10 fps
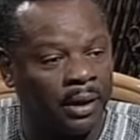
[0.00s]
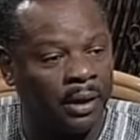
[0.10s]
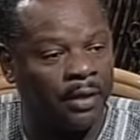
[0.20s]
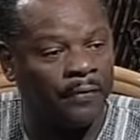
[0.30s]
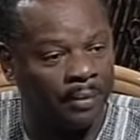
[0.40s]

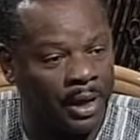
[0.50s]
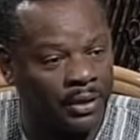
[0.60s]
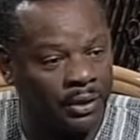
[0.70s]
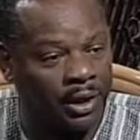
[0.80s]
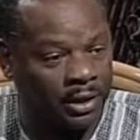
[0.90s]

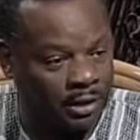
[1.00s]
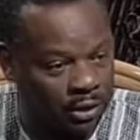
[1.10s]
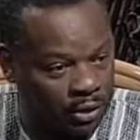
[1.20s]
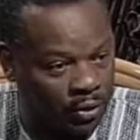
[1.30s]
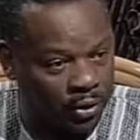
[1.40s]
information that is
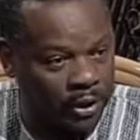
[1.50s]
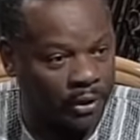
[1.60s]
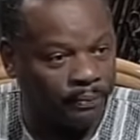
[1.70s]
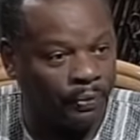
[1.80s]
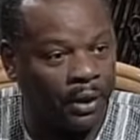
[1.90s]
distorted,
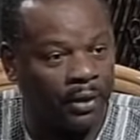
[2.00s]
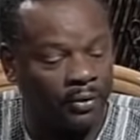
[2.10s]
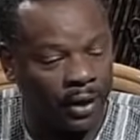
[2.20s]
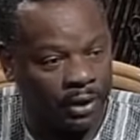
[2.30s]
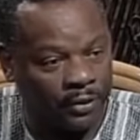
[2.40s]

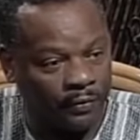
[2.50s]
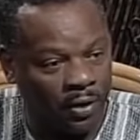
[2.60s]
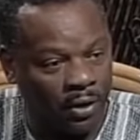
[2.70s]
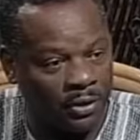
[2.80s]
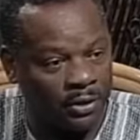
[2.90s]
that is
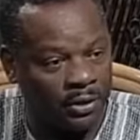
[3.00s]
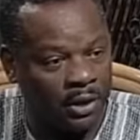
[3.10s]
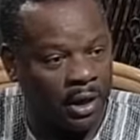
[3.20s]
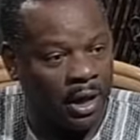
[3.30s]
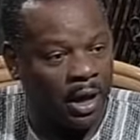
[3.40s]
false.
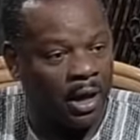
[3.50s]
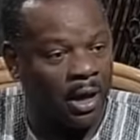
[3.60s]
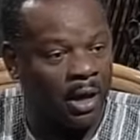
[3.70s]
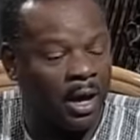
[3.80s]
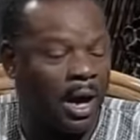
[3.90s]

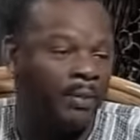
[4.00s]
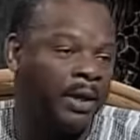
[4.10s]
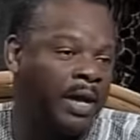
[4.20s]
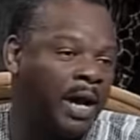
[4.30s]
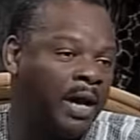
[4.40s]
I
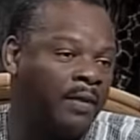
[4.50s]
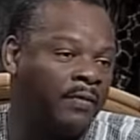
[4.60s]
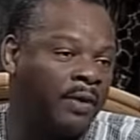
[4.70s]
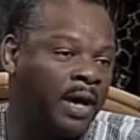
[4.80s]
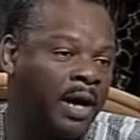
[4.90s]
mean,
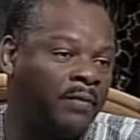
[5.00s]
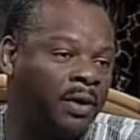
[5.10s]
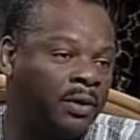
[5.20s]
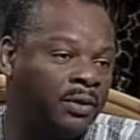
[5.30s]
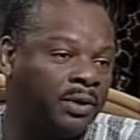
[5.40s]
I've
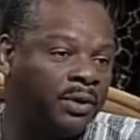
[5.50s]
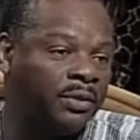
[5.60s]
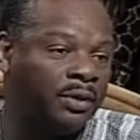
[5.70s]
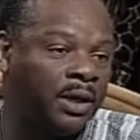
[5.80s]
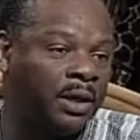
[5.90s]
gone to
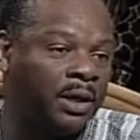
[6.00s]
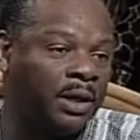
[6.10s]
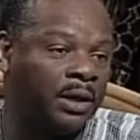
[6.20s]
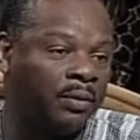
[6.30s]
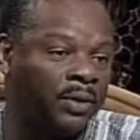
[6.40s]
schools
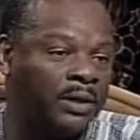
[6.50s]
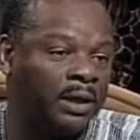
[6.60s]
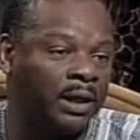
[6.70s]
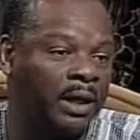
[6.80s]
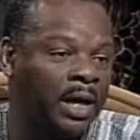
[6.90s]

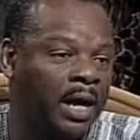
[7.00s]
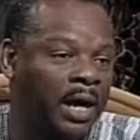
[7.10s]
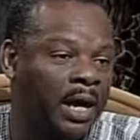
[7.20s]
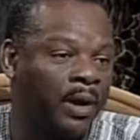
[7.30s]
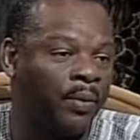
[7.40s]
recently
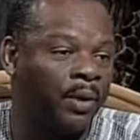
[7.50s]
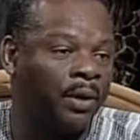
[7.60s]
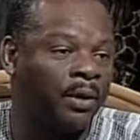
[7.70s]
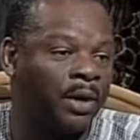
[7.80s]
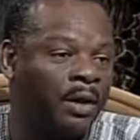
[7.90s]

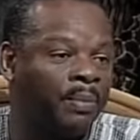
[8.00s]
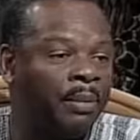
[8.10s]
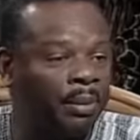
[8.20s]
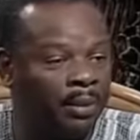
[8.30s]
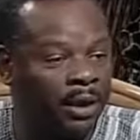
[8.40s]
where young
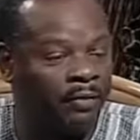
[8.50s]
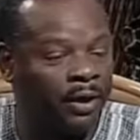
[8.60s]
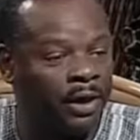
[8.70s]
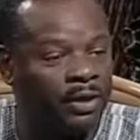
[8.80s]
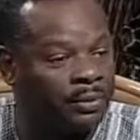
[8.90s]
people believe
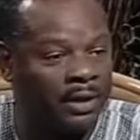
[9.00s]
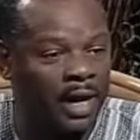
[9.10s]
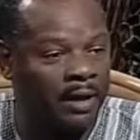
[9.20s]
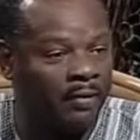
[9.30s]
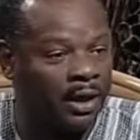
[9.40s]
that Egypt is
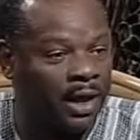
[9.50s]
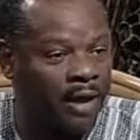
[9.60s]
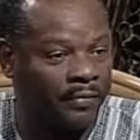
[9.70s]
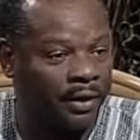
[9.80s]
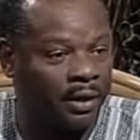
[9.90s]
not even in
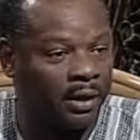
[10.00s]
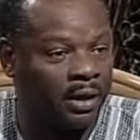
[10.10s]
Africa.